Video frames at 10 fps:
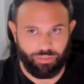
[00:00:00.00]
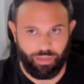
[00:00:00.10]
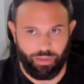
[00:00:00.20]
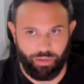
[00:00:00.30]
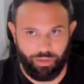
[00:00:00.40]

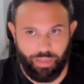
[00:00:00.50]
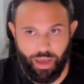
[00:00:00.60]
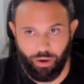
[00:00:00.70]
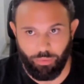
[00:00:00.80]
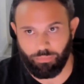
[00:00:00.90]
and
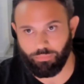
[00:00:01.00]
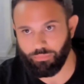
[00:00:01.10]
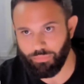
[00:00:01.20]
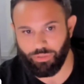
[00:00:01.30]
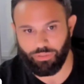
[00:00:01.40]
now
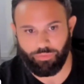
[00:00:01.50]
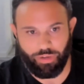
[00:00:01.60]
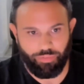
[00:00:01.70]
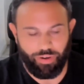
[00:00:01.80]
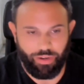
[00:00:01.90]
the
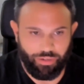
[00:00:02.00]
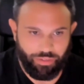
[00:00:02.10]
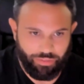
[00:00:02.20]
verifier